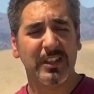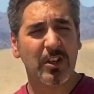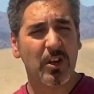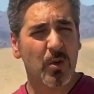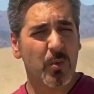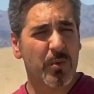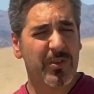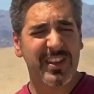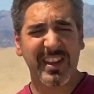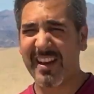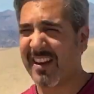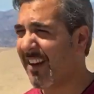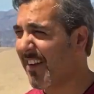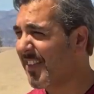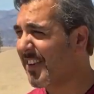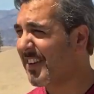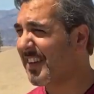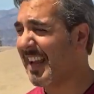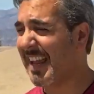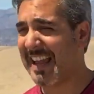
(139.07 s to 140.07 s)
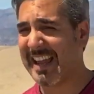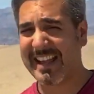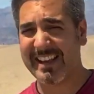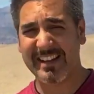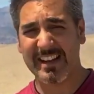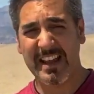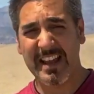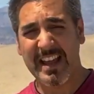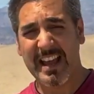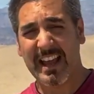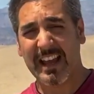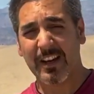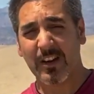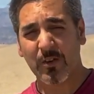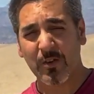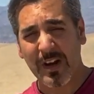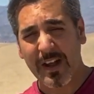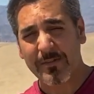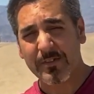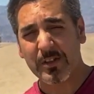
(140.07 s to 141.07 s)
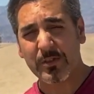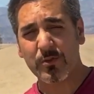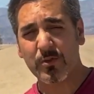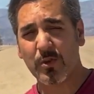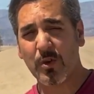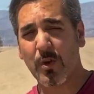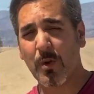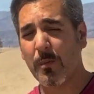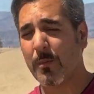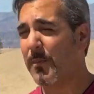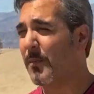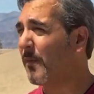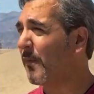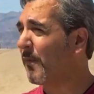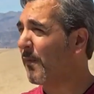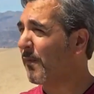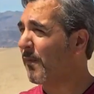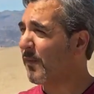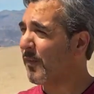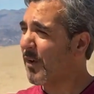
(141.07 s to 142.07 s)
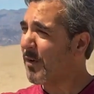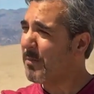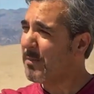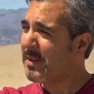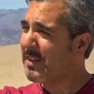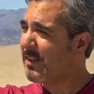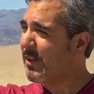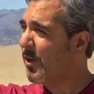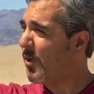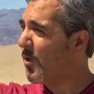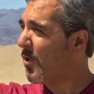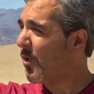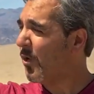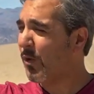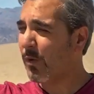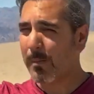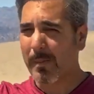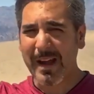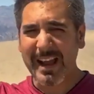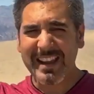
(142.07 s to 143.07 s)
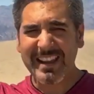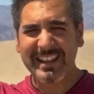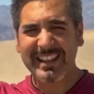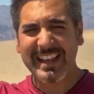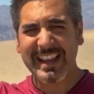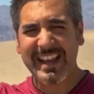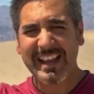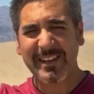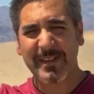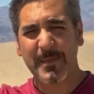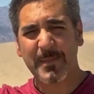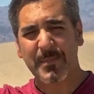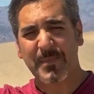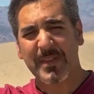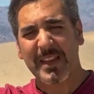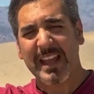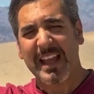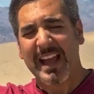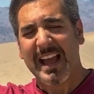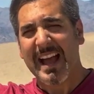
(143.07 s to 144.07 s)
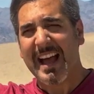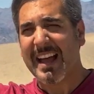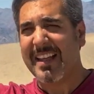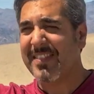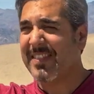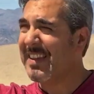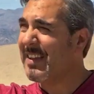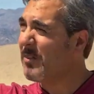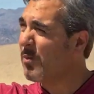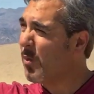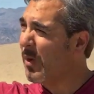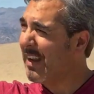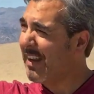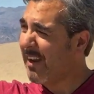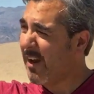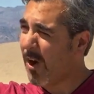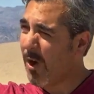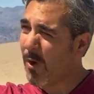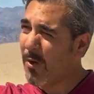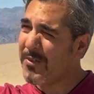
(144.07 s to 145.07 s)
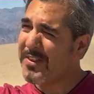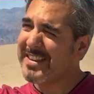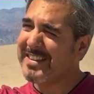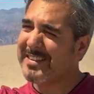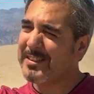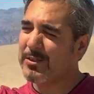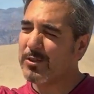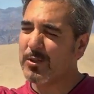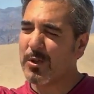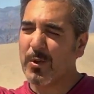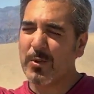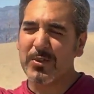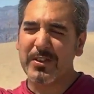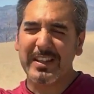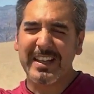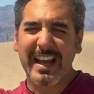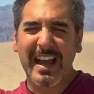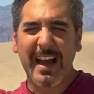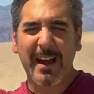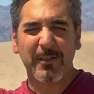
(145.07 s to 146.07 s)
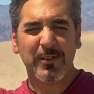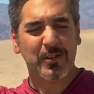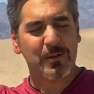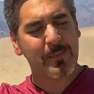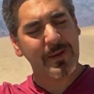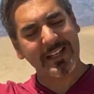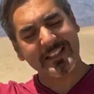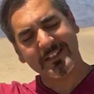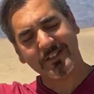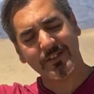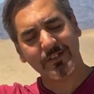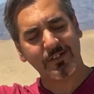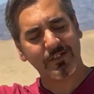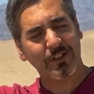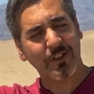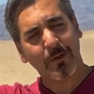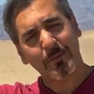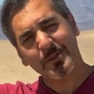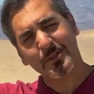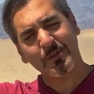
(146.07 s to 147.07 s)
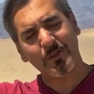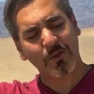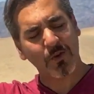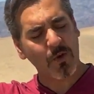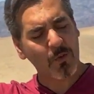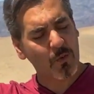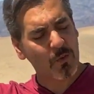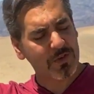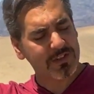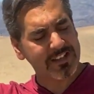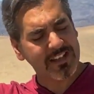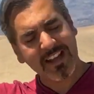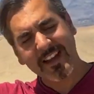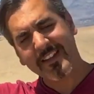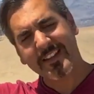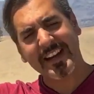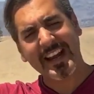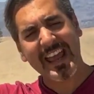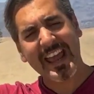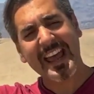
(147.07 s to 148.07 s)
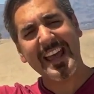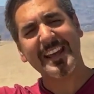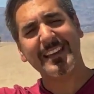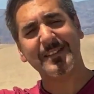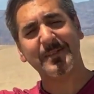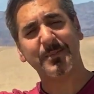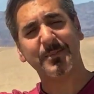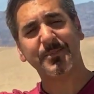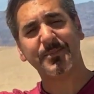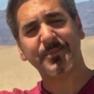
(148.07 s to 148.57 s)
they go with the other hand and grab the drone from below or by a leg and then while holding the drone they have to manage to stop the drone with the other hand.